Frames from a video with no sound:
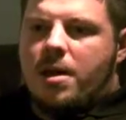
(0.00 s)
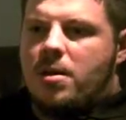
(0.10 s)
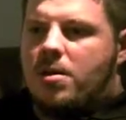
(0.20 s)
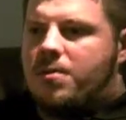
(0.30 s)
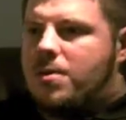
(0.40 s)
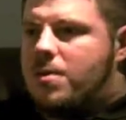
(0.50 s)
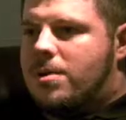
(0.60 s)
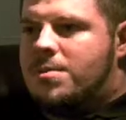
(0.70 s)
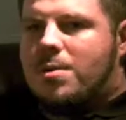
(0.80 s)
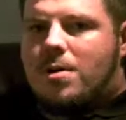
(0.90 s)
You know, if you
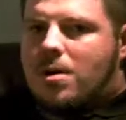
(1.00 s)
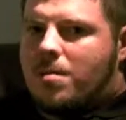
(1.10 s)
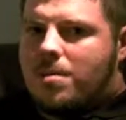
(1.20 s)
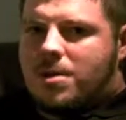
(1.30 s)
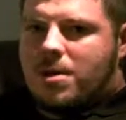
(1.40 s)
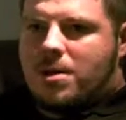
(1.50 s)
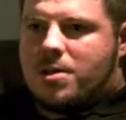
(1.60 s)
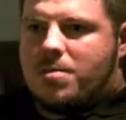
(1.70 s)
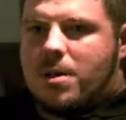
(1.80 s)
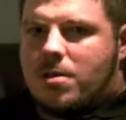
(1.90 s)
only smoke a couple of
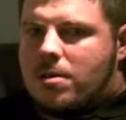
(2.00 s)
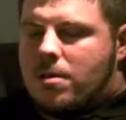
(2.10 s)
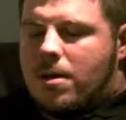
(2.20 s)
cigars a month